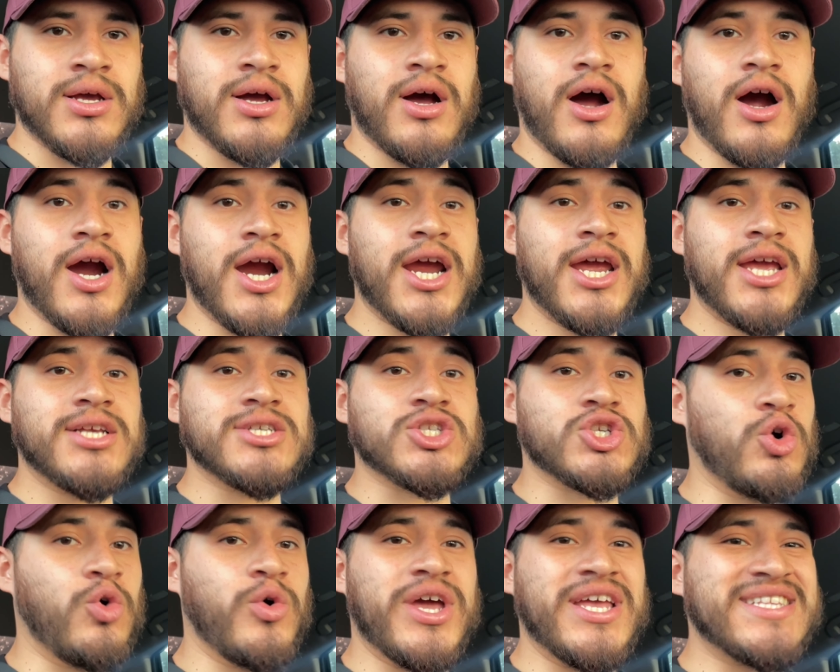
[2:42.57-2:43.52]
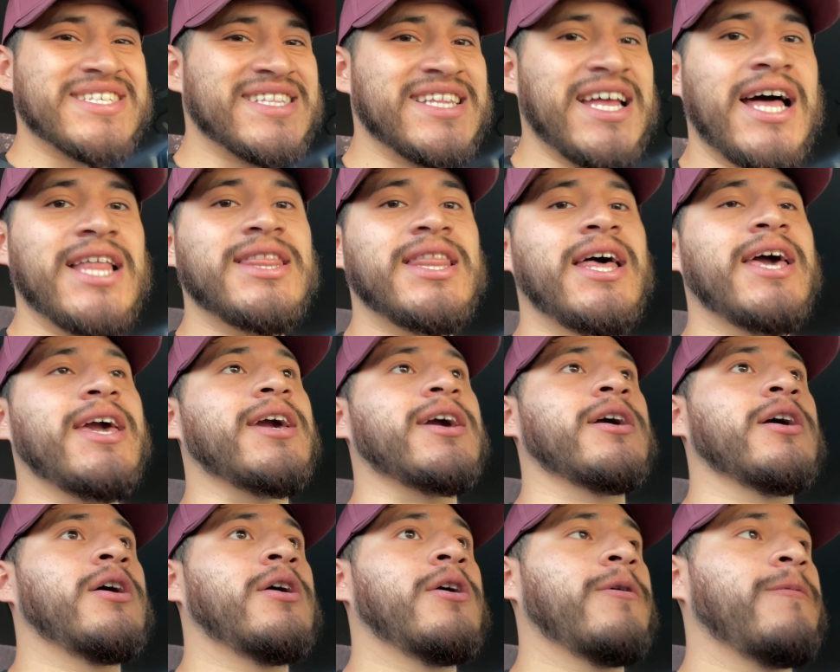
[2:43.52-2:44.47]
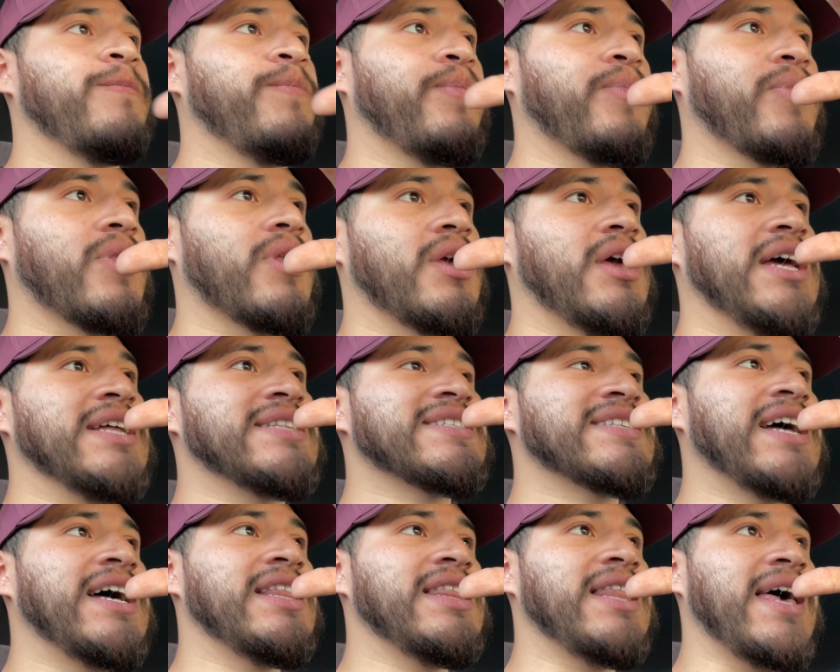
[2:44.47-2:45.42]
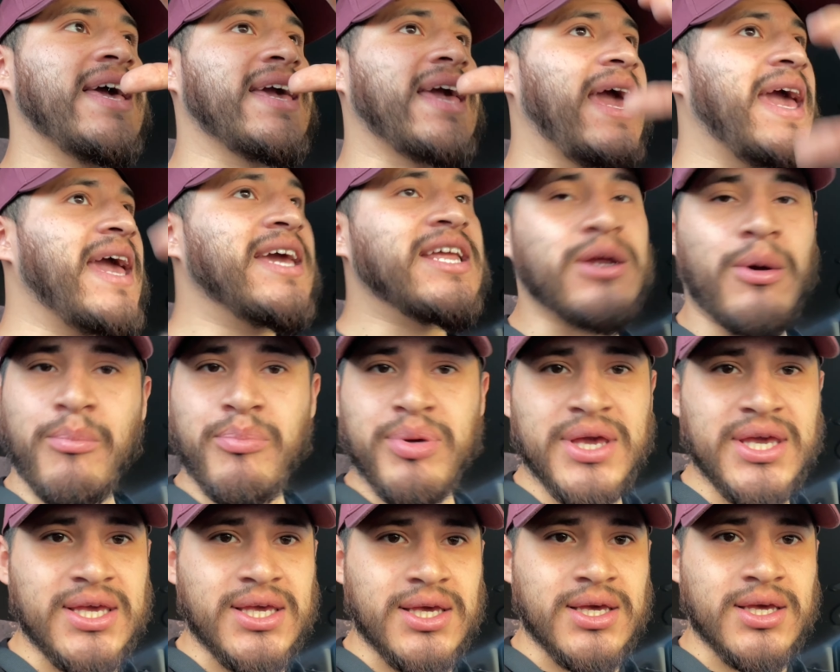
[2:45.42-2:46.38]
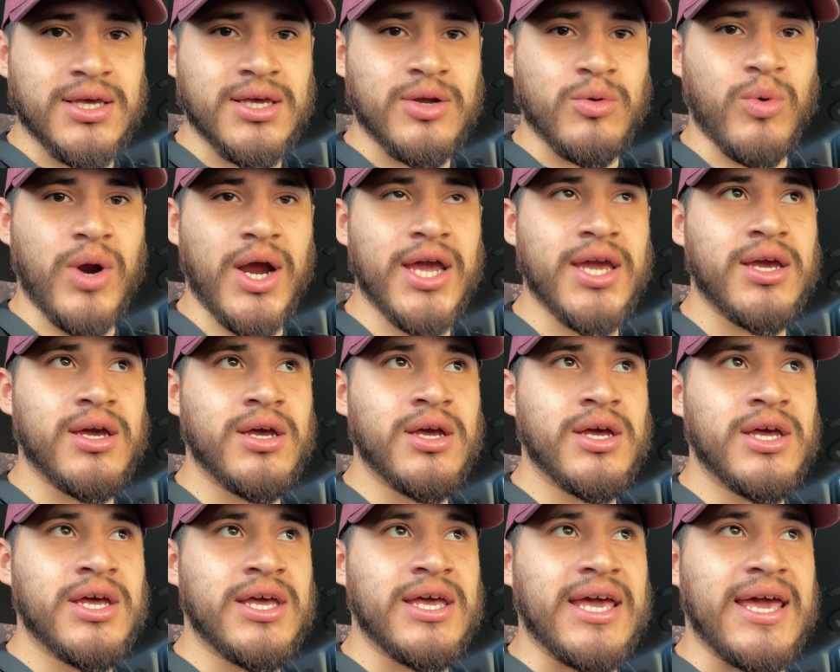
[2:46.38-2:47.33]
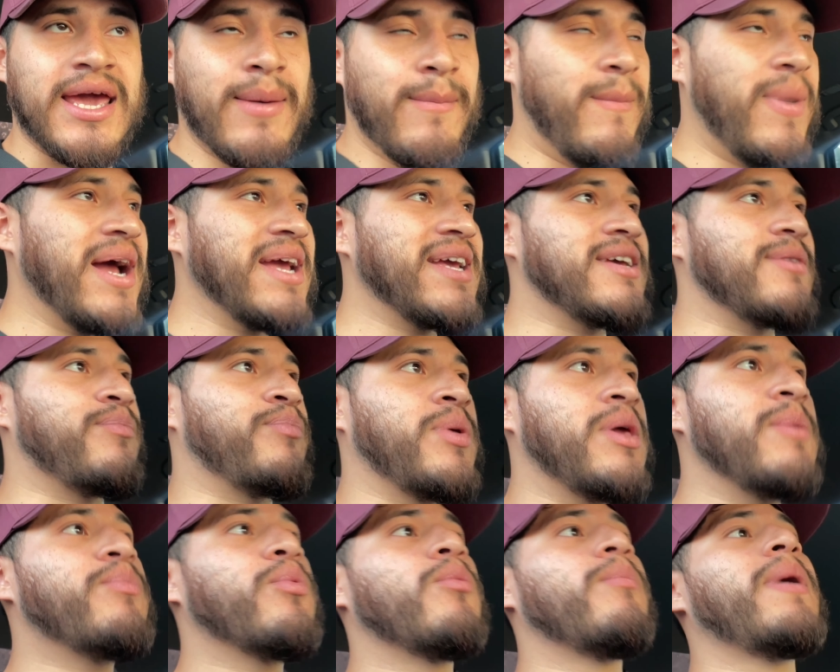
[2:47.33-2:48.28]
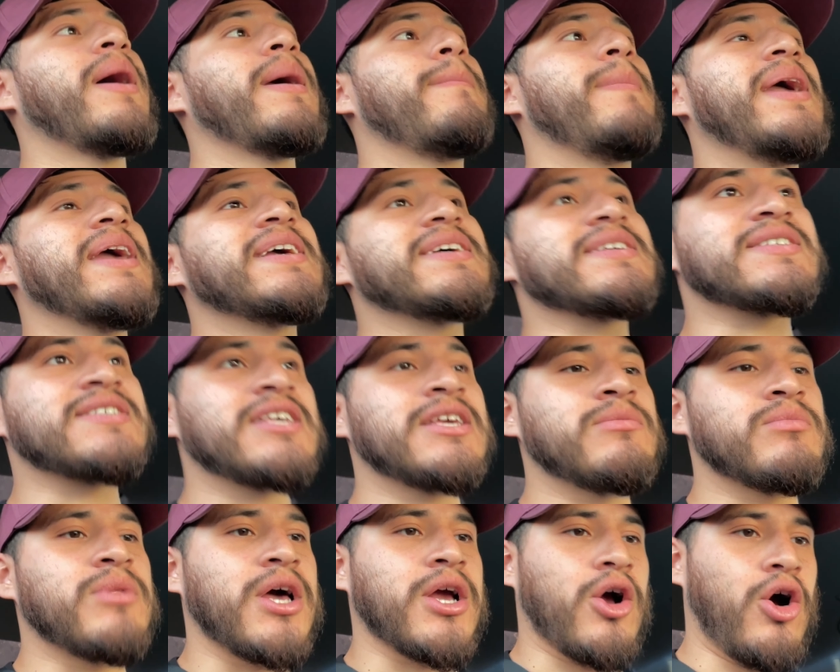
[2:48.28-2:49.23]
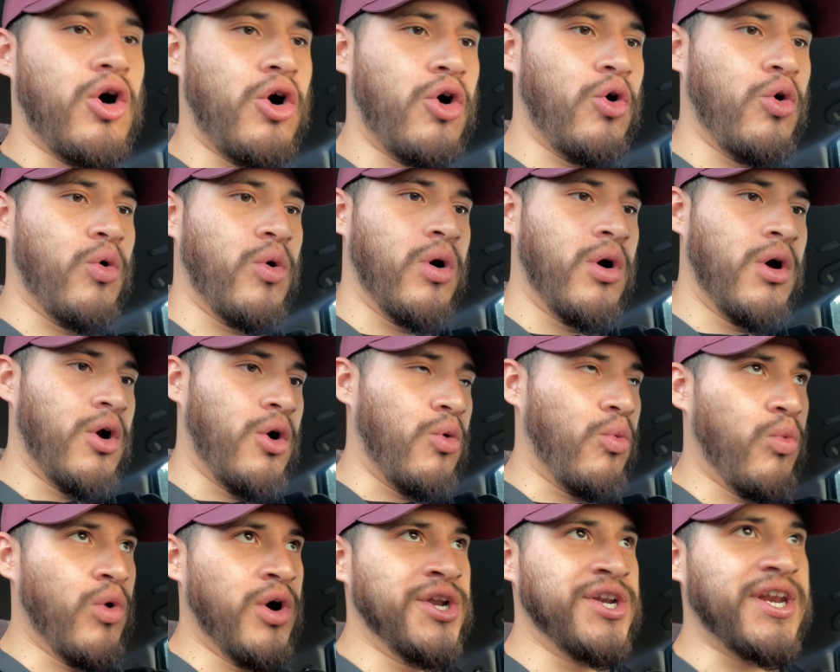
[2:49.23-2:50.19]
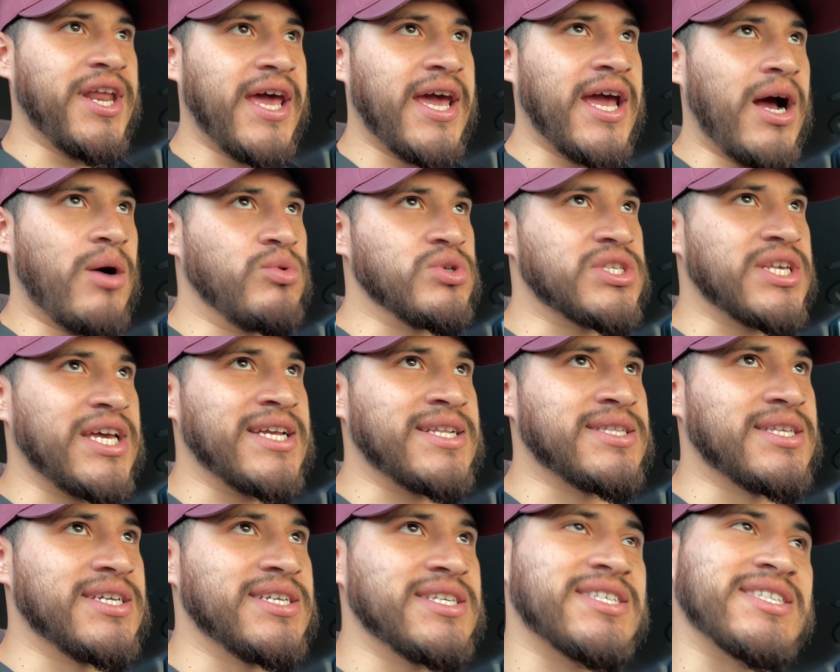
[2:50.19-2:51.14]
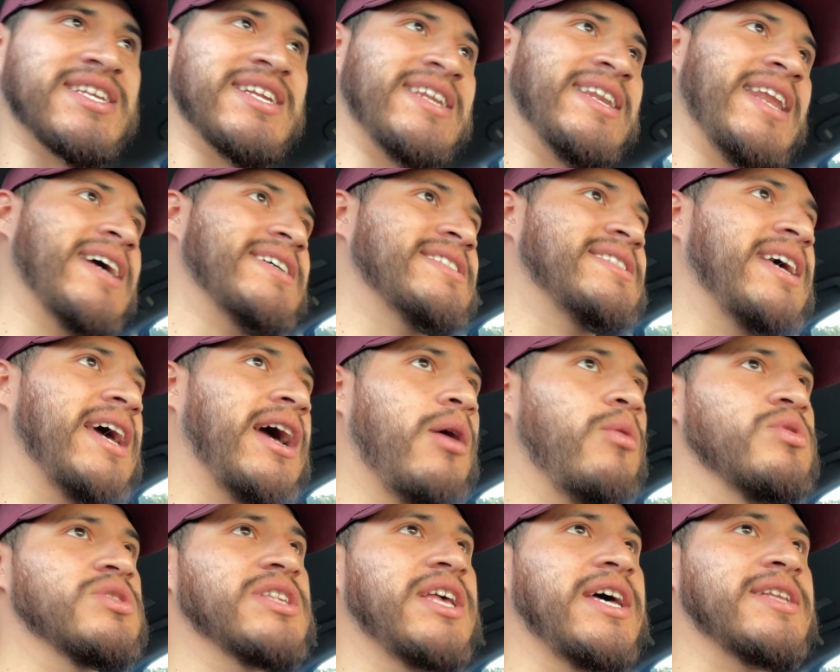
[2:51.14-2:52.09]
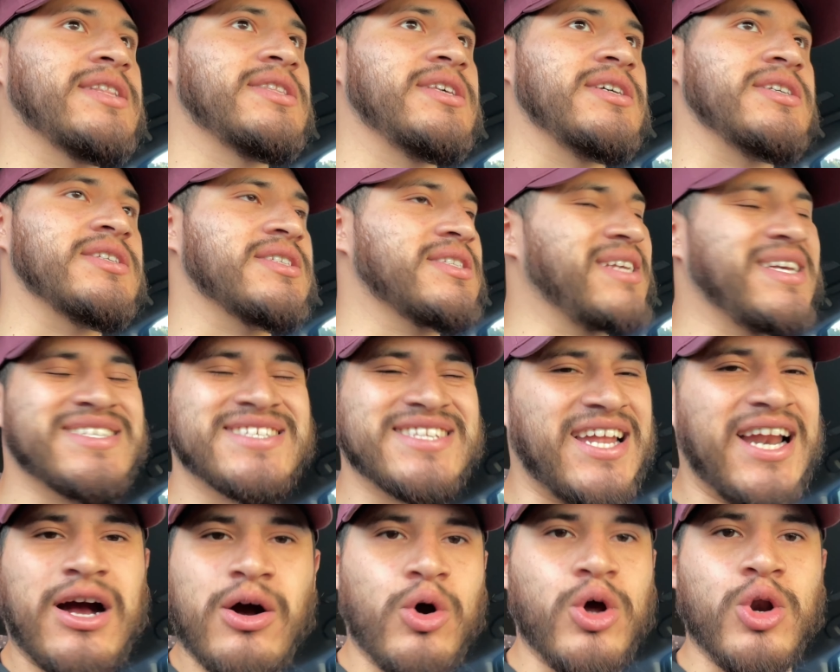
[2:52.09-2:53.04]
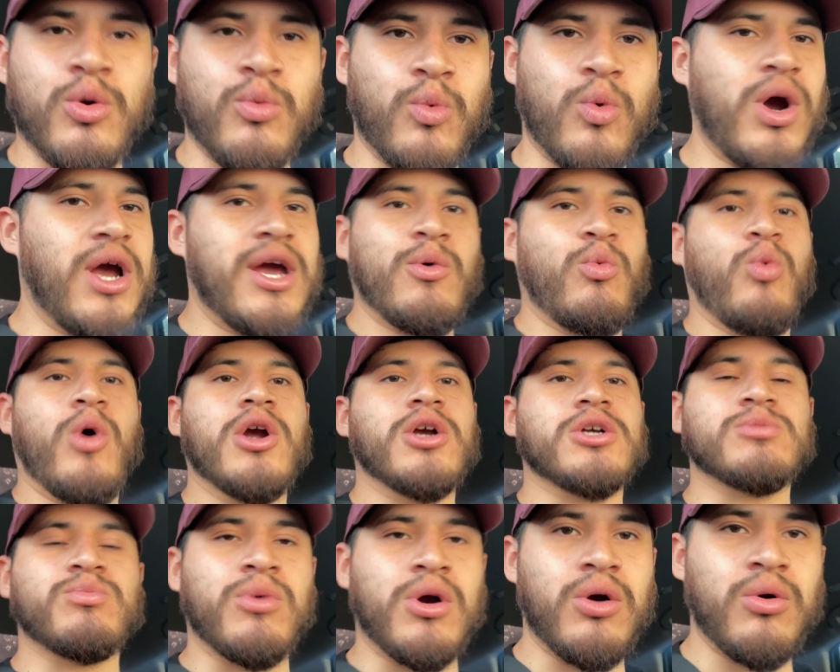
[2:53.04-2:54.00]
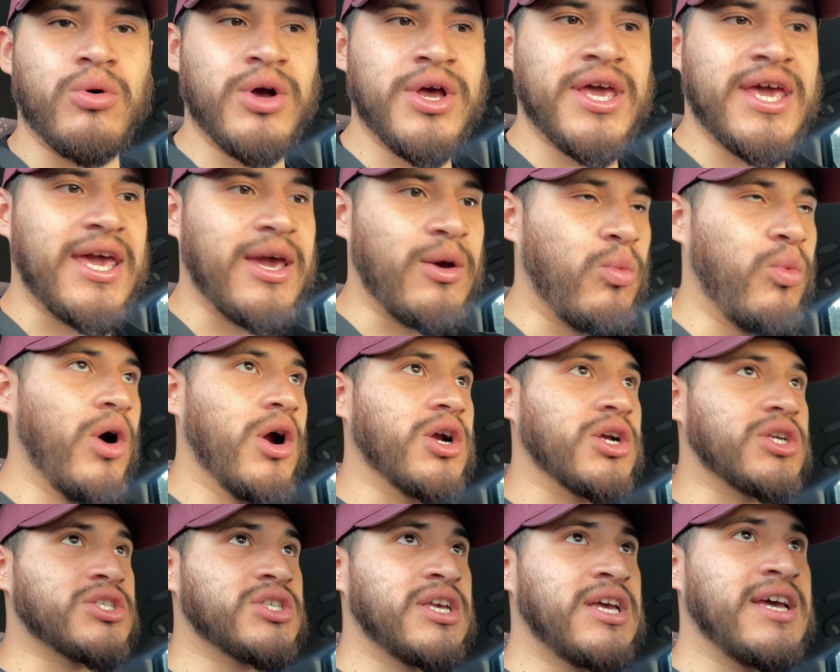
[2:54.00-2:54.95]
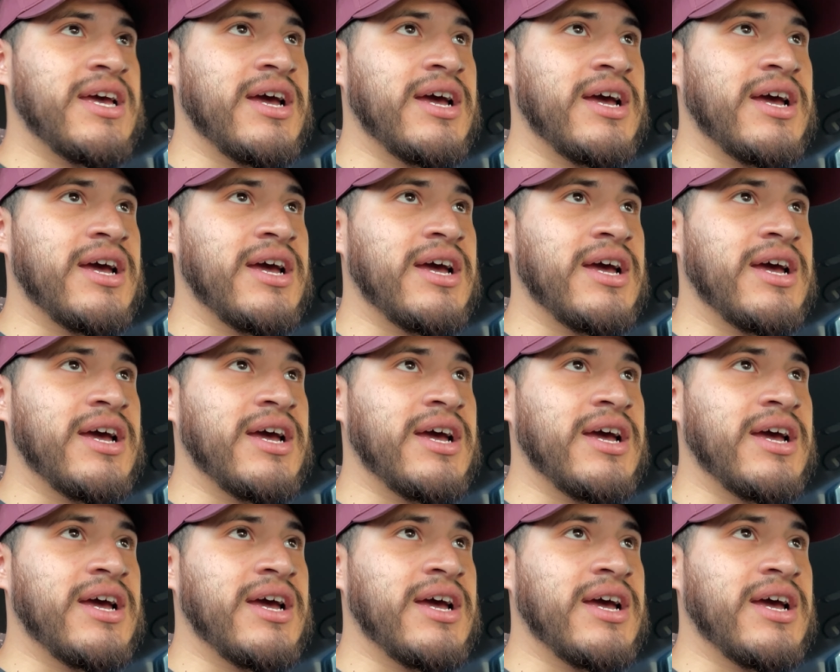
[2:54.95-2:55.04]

all right so it's not like it's not like a to b right it might people might make it seem like oh one day i was like this the next day i was like this that's not how it, it works bro it works